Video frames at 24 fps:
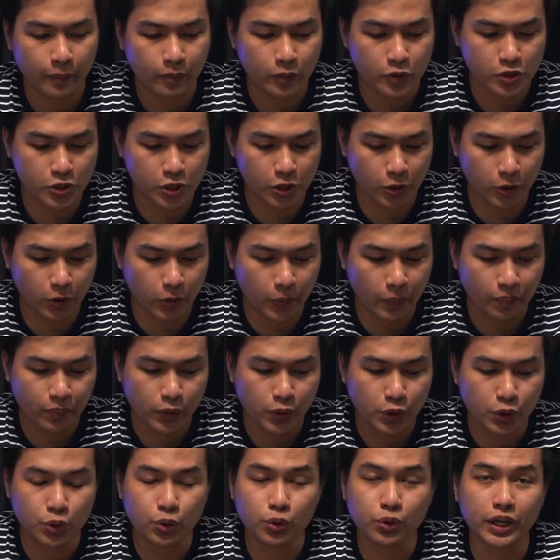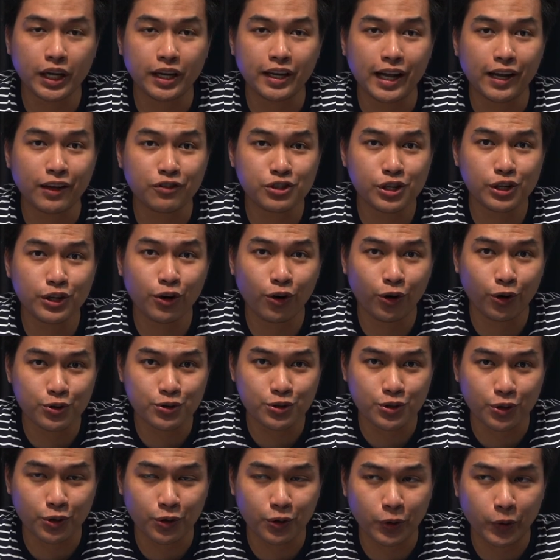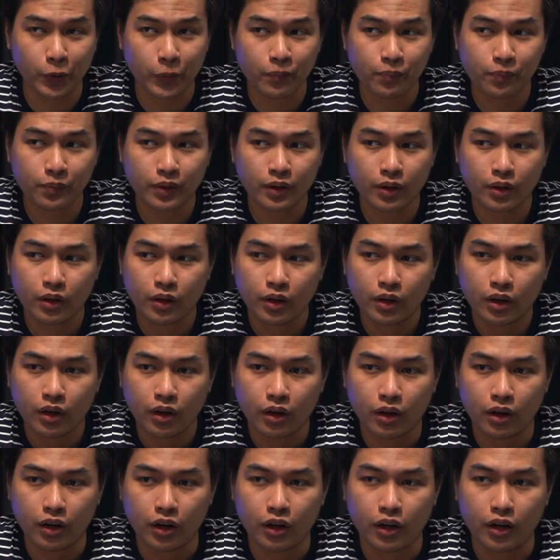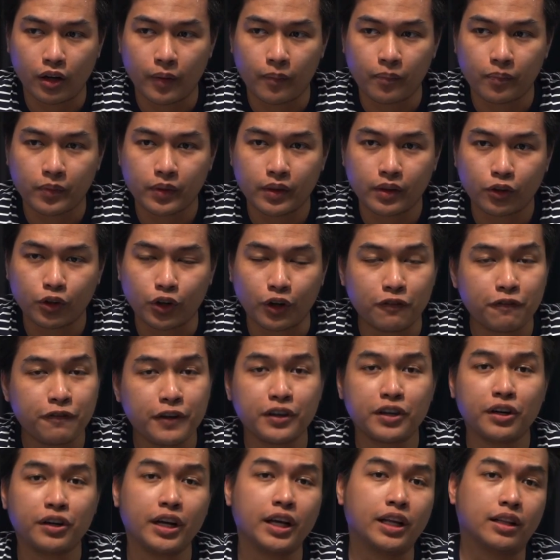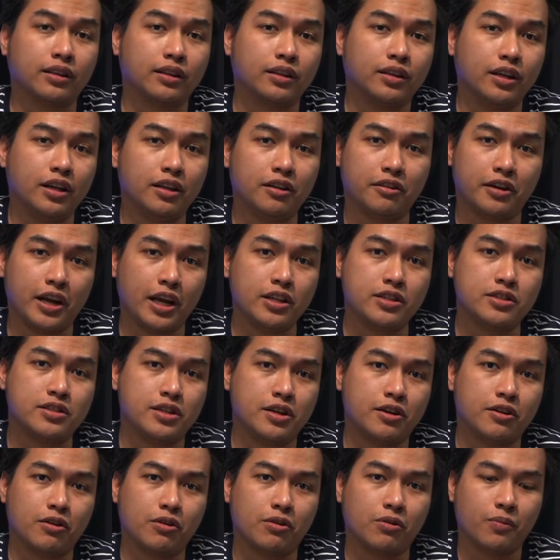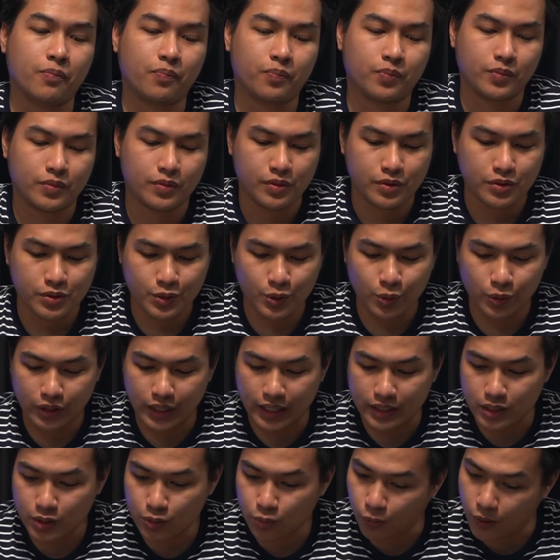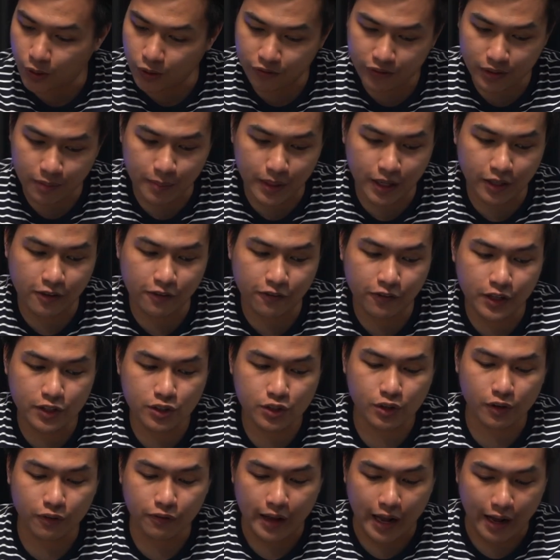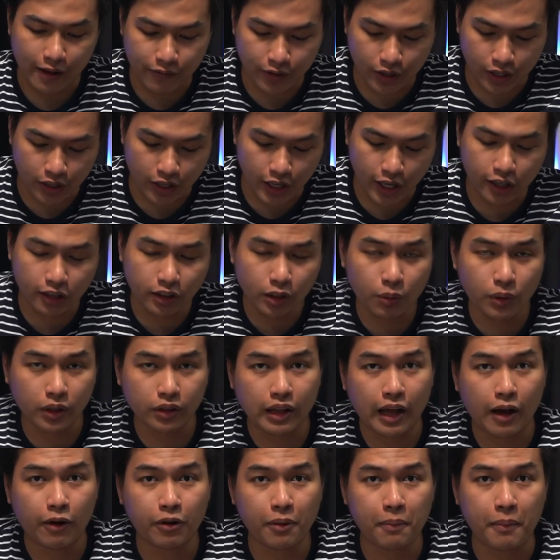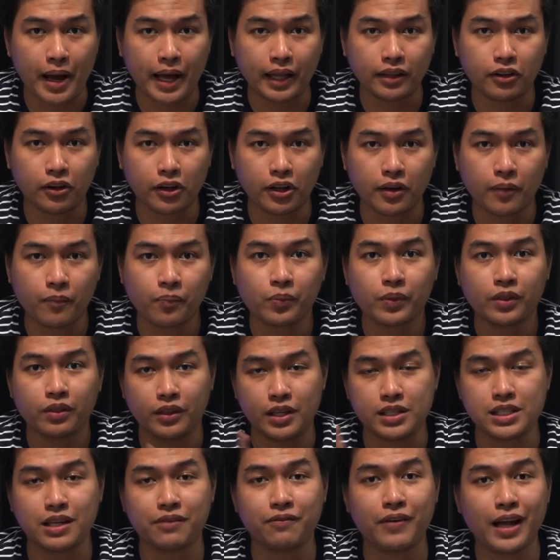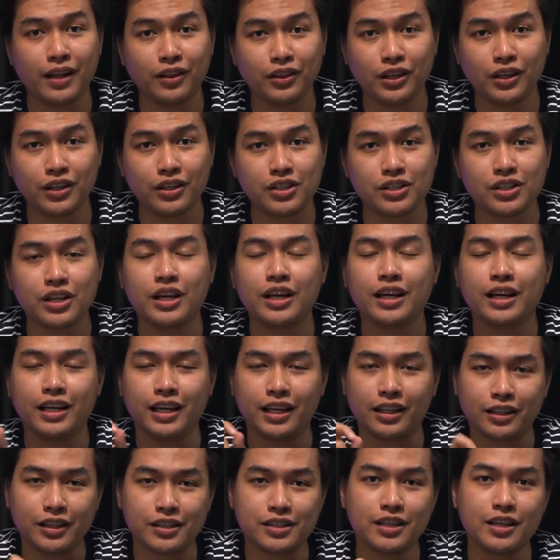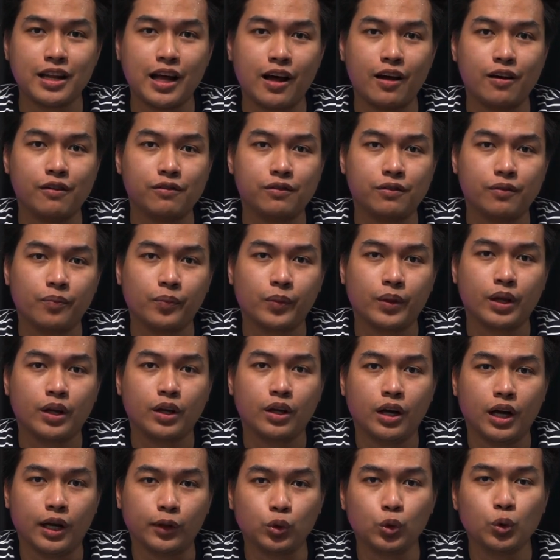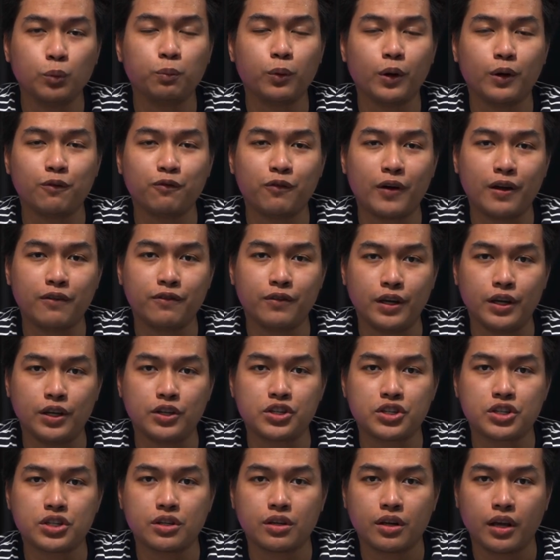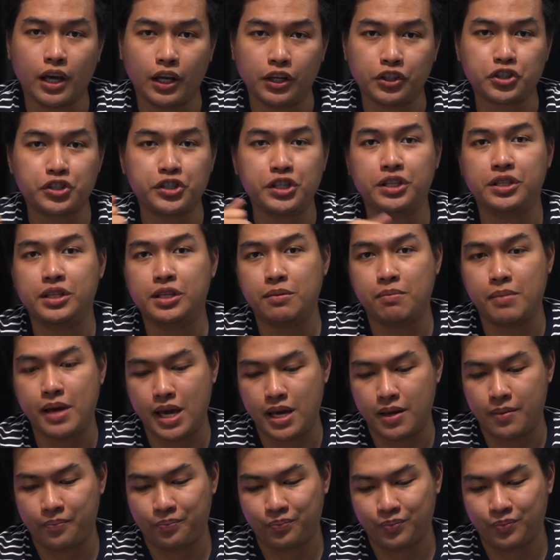So you can actually also configure it in RAID 0. So that's one of the benefits of having an 80 watt-hour battery. Disadvantage, it doesn't have a 2.5-inch HDD bay.